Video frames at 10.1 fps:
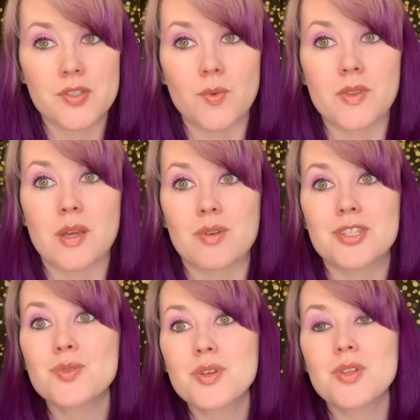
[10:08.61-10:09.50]
So what they would
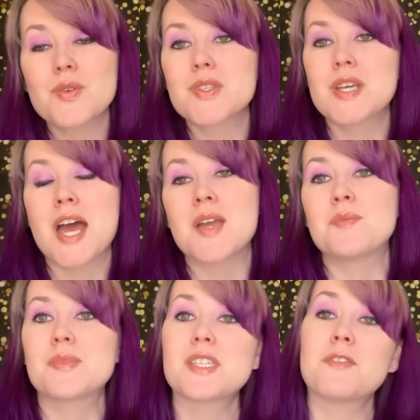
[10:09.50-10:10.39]
do in those
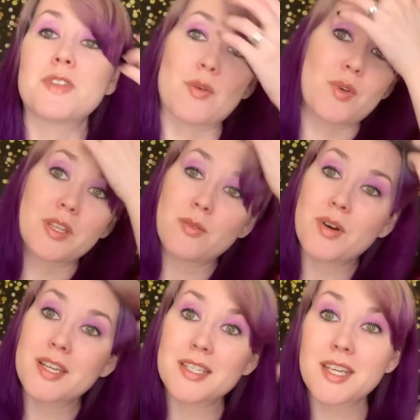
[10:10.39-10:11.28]
times, if they really
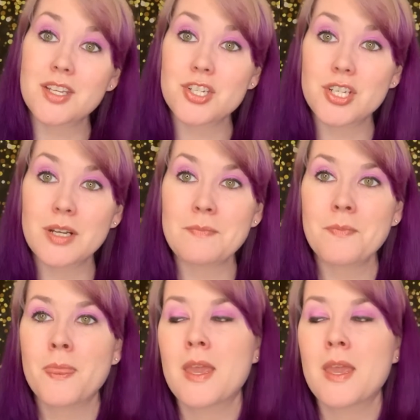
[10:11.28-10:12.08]
wanted to get you,